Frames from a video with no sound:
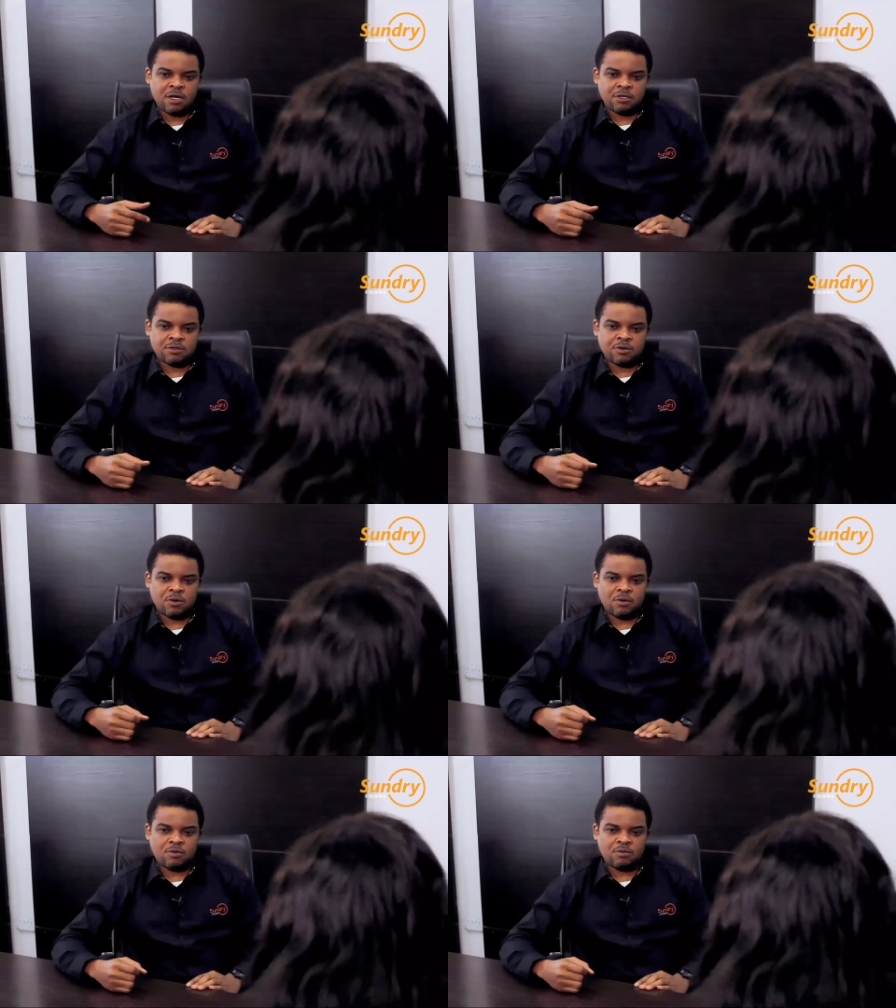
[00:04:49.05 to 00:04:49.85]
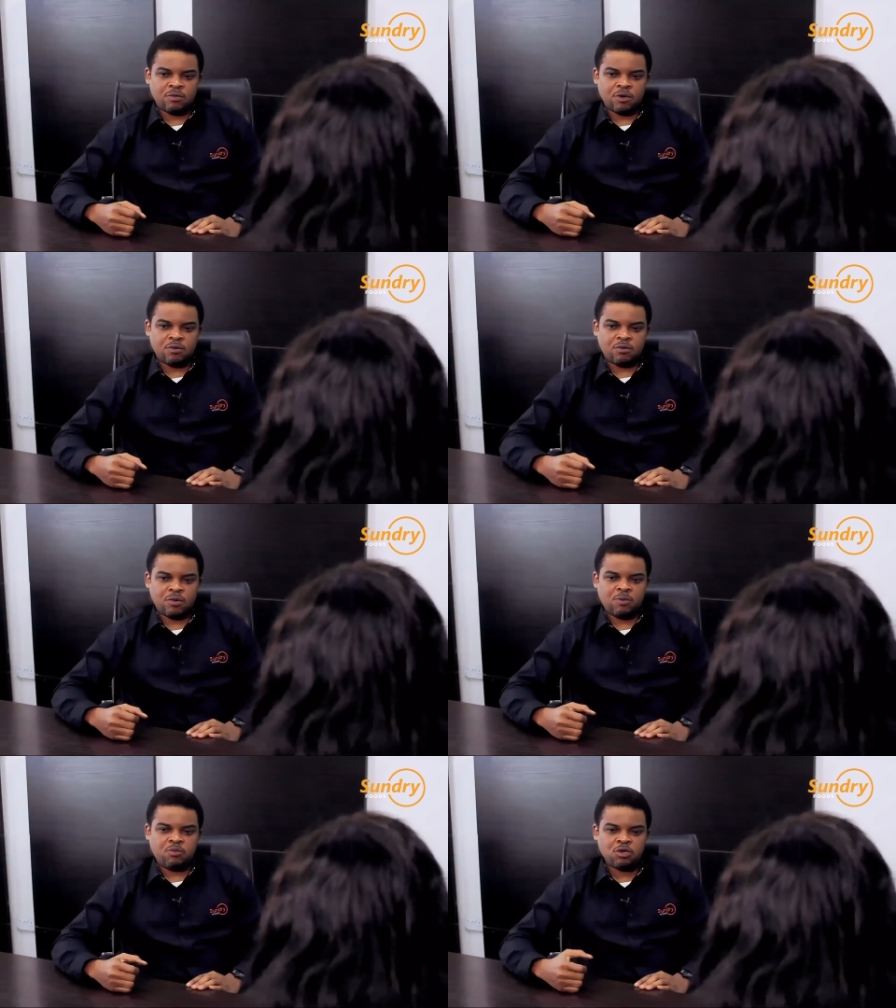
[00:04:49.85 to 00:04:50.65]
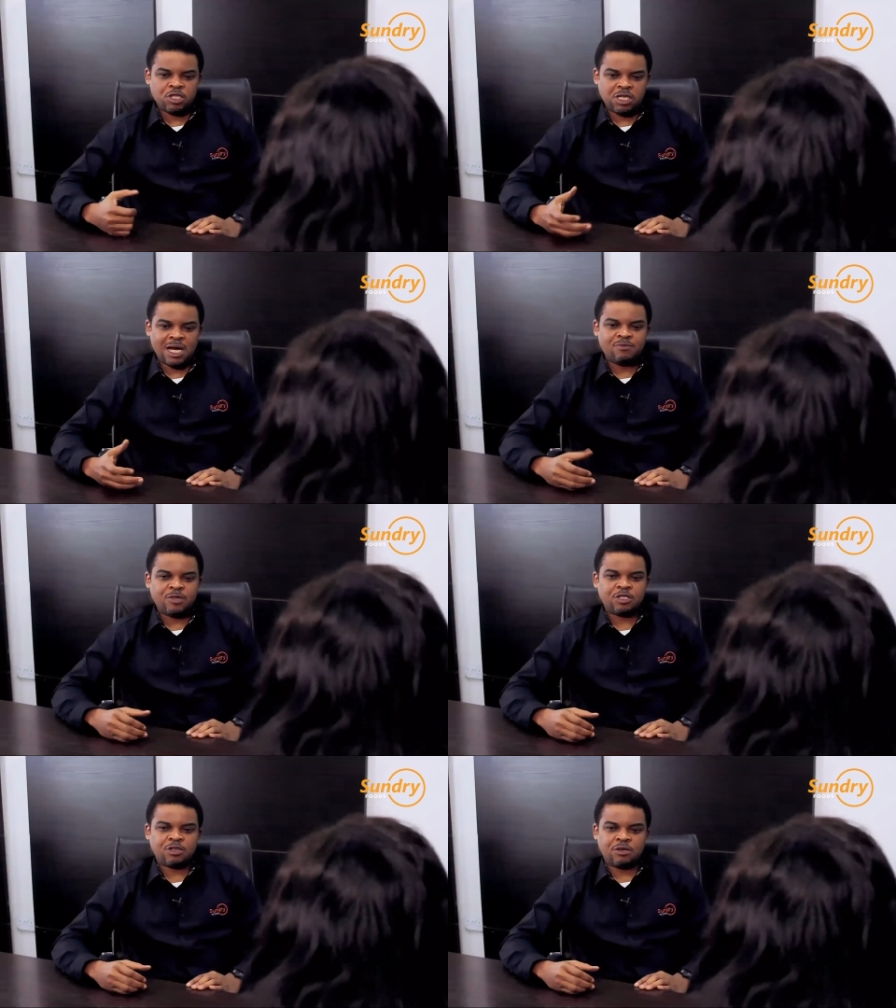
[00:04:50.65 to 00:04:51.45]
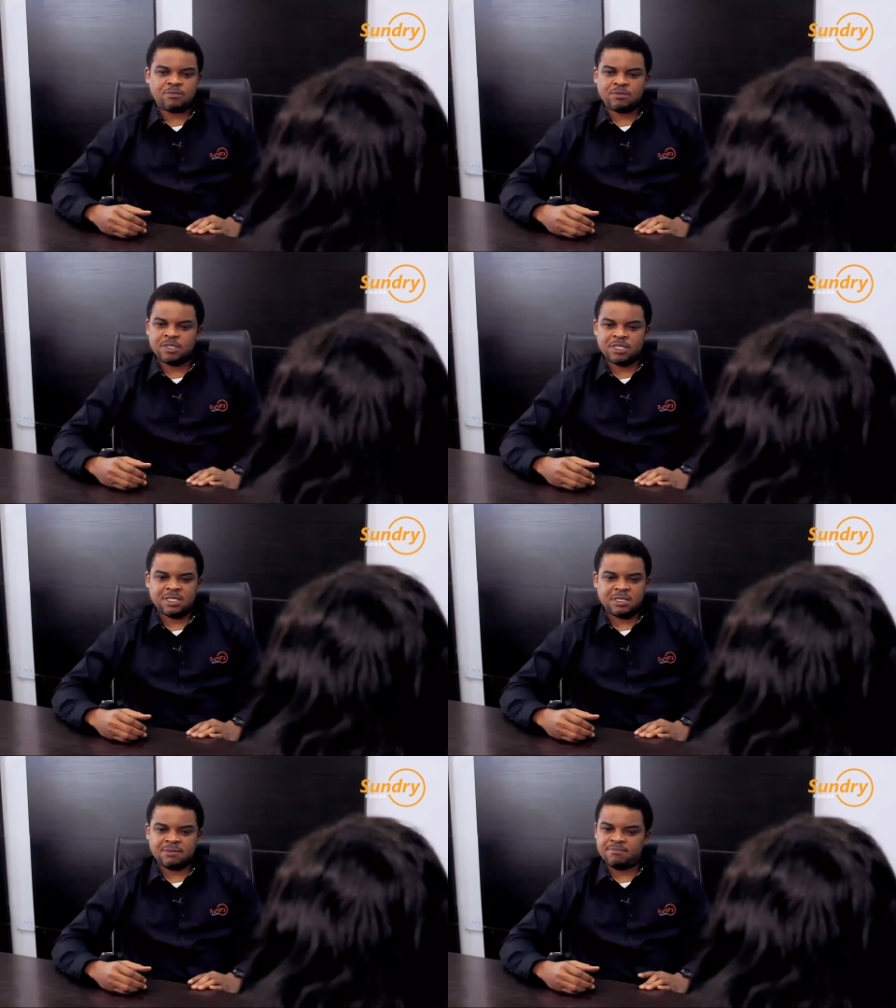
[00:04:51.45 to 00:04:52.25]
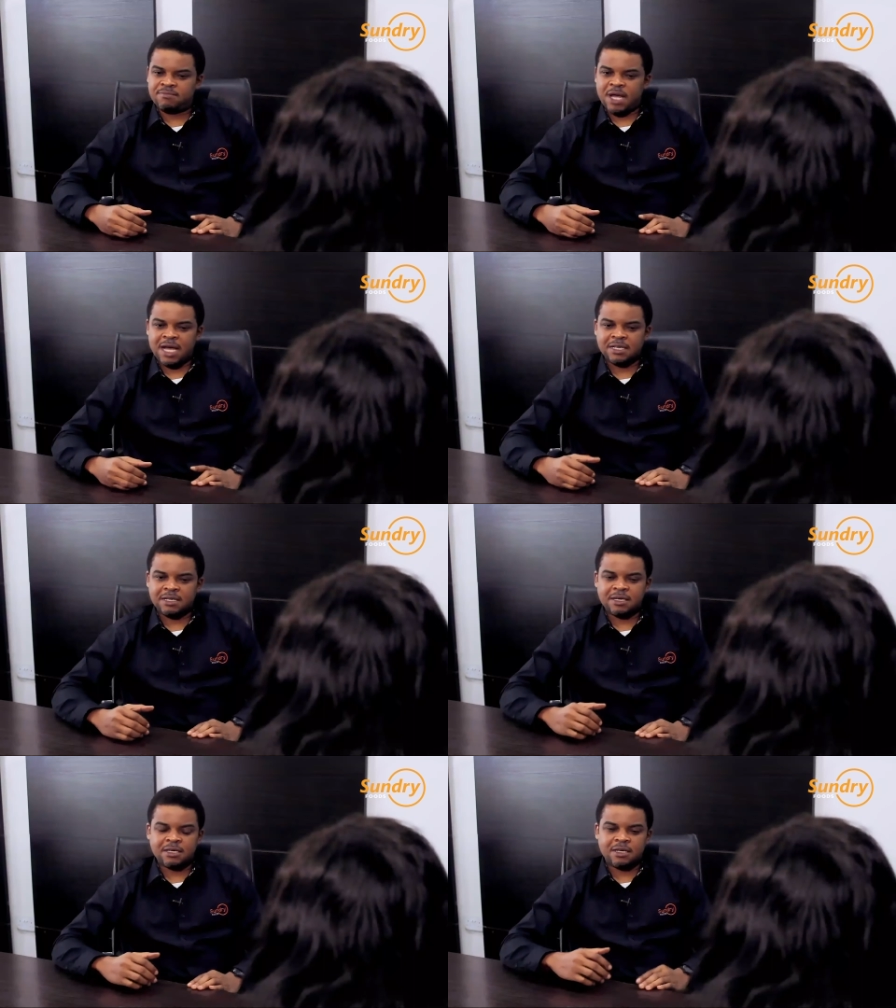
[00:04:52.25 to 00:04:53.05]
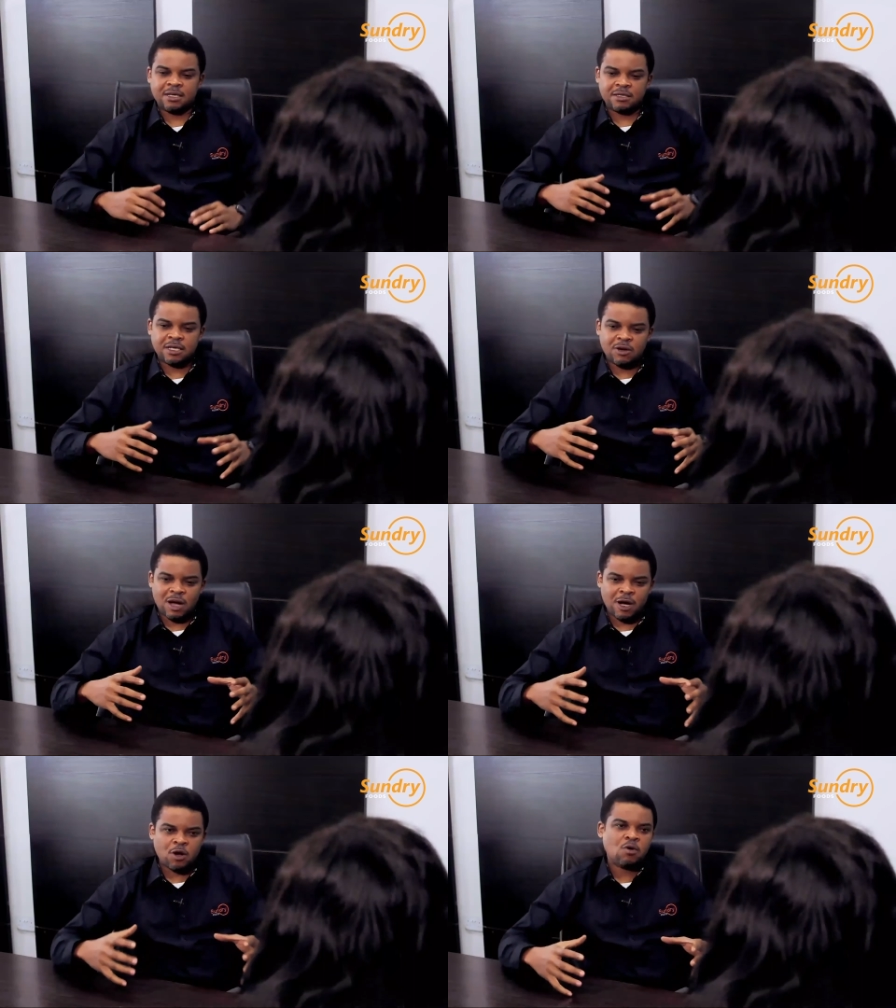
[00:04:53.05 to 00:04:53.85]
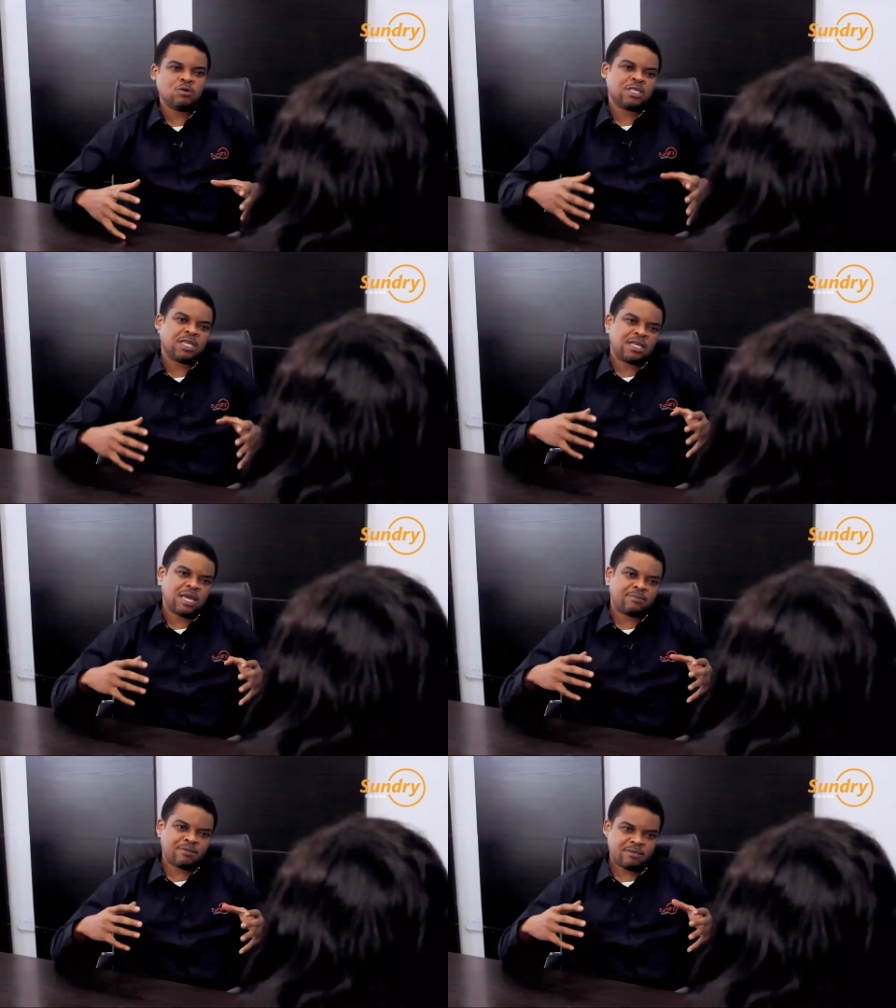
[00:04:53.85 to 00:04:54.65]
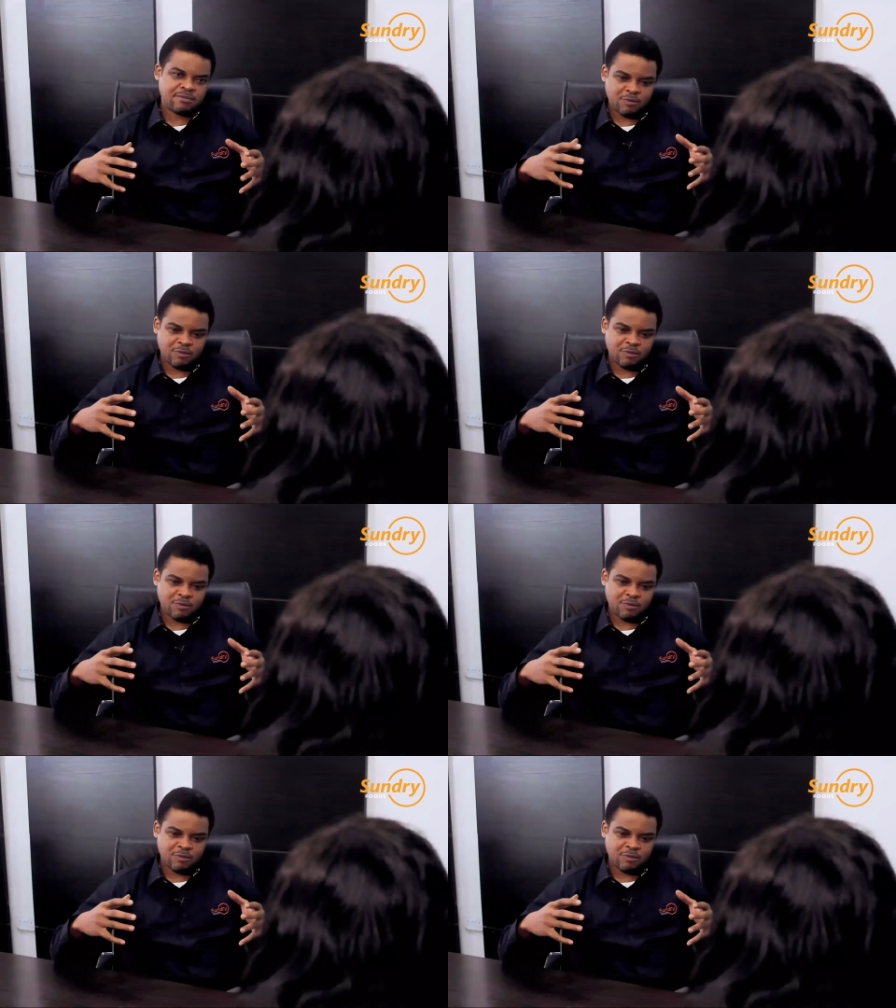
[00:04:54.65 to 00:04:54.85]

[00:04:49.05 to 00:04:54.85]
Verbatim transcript: So we pushed our missions and the, the, our goals kept